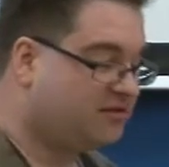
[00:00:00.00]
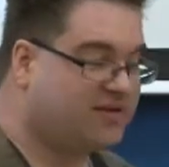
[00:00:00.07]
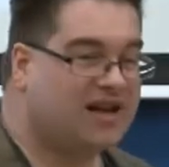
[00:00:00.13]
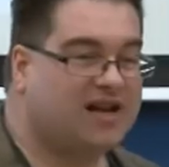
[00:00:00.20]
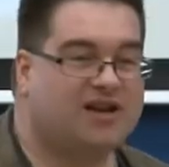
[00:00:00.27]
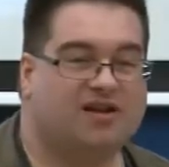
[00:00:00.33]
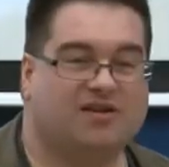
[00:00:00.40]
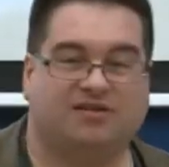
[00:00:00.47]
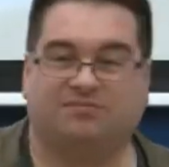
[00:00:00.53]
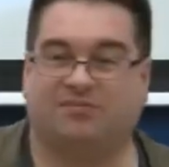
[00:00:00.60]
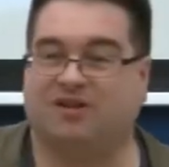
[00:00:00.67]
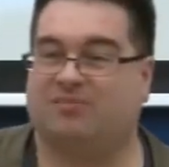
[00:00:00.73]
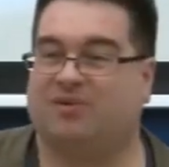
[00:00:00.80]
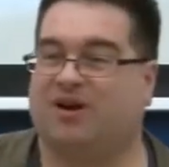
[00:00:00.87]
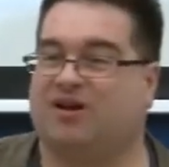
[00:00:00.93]
values
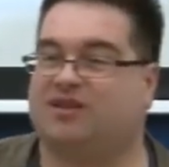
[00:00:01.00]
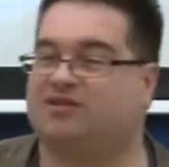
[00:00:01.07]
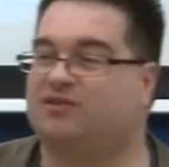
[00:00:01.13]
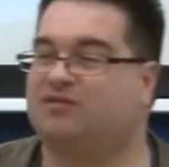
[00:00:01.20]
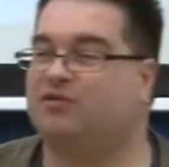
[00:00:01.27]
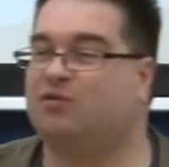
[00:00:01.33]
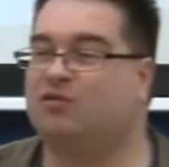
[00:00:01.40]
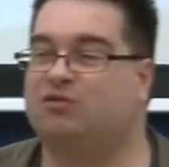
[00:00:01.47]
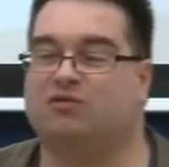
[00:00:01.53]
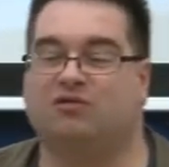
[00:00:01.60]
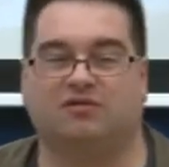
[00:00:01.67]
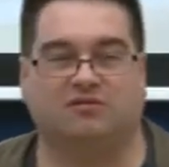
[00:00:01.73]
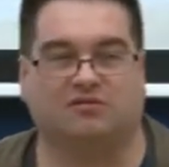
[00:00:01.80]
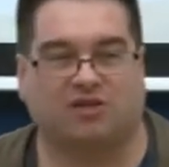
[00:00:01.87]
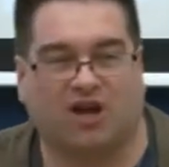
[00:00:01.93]
in the past sort of all
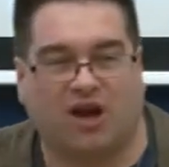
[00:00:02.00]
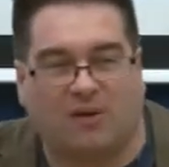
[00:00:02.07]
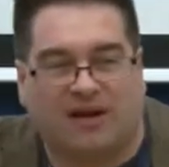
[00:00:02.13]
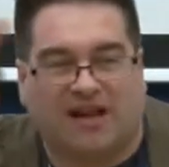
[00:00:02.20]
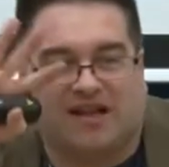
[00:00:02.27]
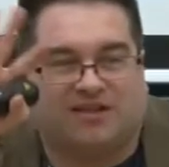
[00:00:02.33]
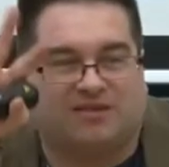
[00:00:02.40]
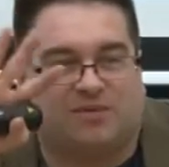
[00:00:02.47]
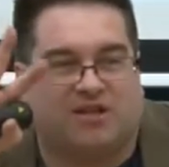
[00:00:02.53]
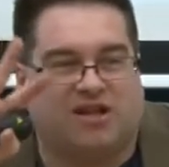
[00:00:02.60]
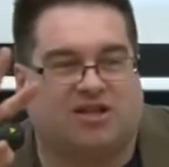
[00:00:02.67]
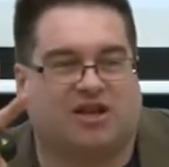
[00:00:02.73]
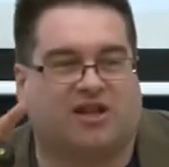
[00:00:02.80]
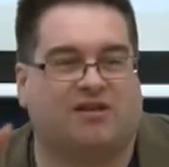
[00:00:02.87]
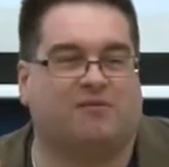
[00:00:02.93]
coalesced with
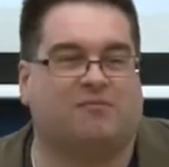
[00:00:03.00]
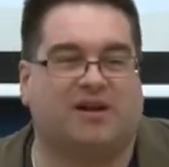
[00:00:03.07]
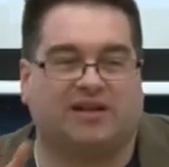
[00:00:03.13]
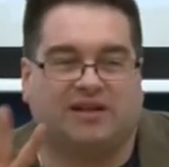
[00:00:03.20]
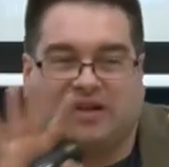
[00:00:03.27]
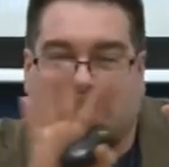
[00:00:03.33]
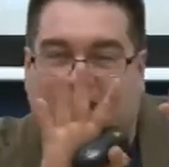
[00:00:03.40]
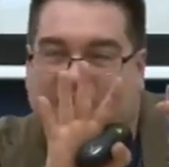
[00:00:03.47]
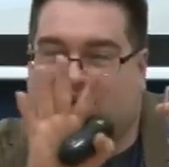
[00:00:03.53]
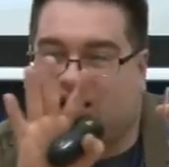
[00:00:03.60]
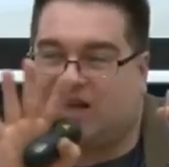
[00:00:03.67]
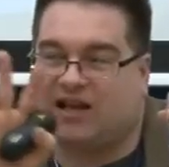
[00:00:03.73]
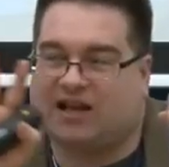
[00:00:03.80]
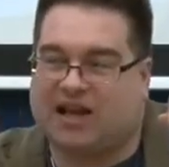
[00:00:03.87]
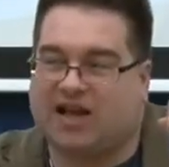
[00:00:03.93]
each other and went click,
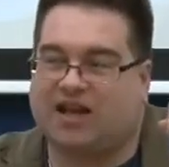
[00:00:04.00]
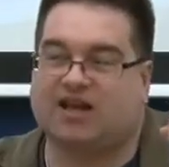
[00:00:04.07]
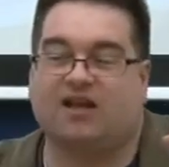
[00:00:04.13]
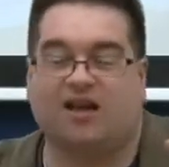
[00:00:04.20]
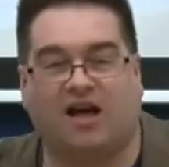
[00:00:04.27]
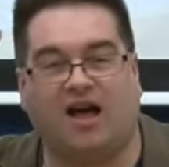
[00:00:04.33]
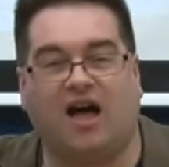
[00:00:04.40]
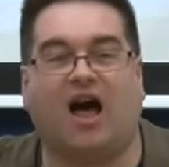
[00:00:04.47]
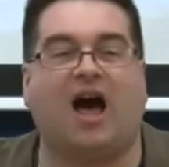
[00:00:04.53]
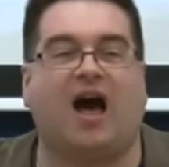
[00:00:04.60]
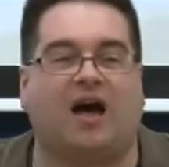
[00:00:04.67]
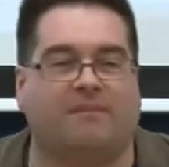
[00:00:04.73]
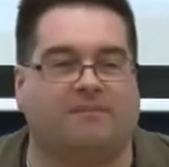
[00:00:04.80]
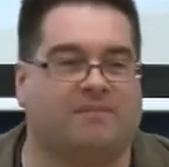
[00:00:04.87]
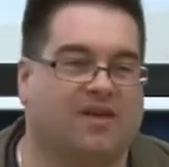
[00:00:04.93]
click, click, aha.
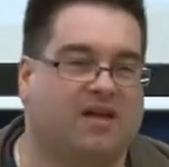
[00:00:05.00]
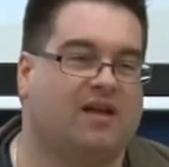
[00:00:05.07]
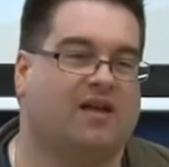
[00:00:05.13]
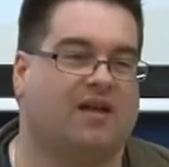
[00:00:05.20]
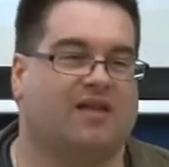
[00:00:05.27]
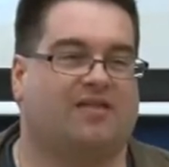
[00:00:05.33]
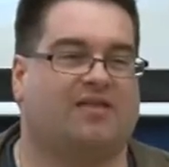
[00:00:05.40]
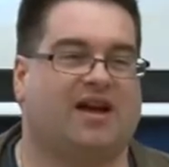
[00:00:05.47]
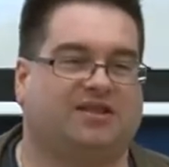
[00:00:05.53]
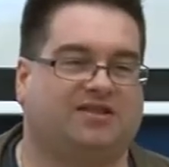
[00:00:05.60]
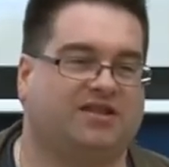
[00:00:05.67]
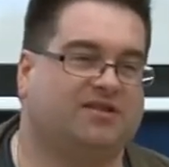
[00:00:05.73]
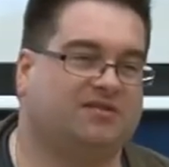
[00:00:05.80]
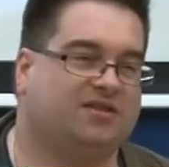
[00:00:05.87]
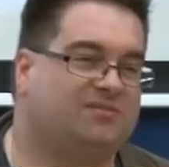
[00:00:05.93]
That
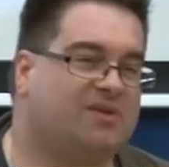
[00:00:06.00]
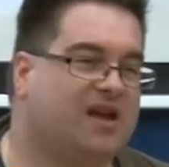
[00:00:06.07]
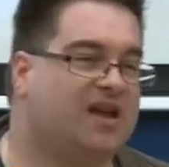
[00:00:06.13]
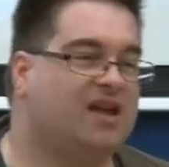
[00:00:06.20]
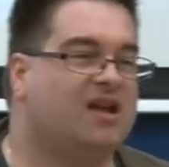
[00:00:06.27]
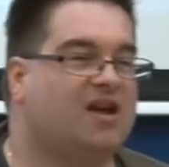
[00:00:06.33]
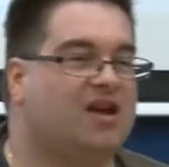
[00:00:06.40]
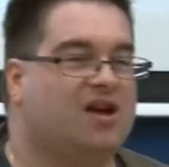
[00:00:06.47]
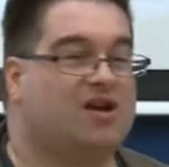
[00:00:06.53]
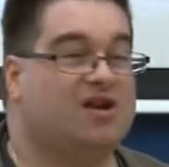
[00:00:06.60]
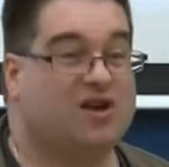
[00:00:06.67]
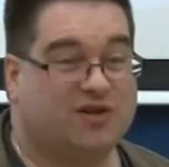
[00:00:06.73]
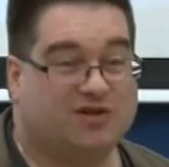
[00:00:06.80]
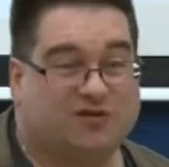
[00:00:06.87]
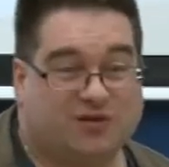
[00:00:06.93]
seems to be a
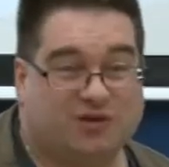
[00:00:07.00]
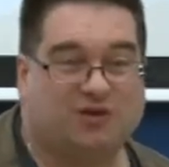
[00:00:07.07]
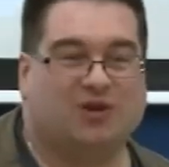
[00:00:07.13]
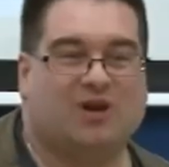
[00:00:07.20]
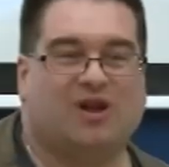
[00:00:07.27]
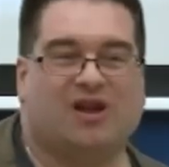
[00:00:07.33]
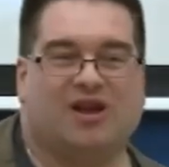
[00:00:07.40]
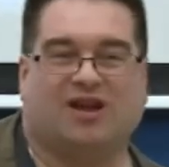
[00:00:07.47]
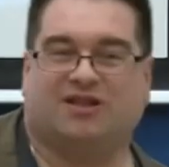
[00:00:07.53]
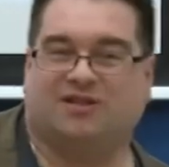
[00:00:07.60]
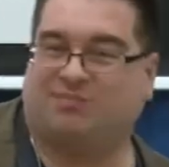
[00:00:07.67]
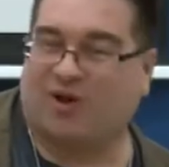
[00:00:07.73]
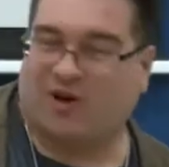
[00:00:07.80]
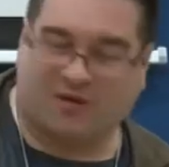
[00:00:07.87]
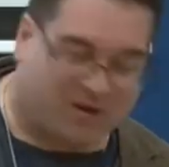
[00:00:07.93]
useful,
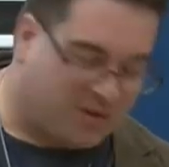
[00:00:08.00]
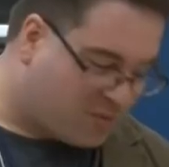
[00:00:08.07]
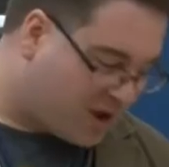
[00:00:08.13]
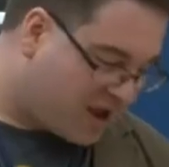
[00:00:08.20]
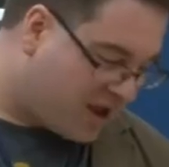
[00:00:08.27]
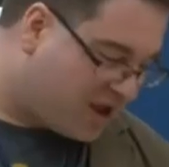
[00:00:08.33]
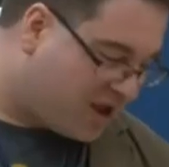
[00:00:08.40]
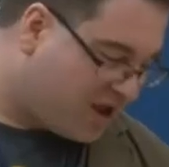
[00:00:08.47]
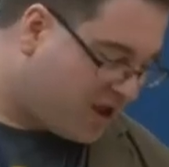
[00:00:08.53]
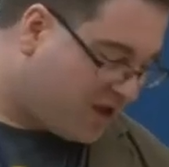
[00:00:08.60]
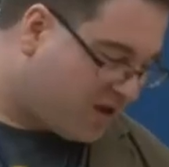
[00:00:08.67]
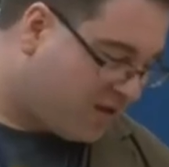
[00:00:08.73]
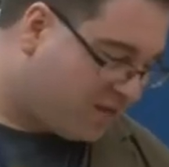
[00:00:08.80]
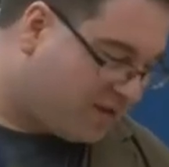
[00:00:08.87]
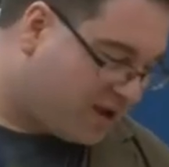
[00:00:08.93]
inspiring way
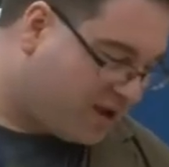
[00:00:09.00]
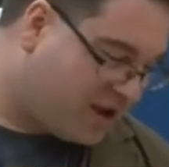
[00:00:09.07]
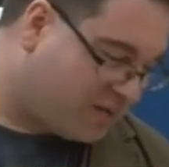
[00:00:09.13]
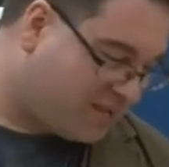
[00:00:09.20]
of thinking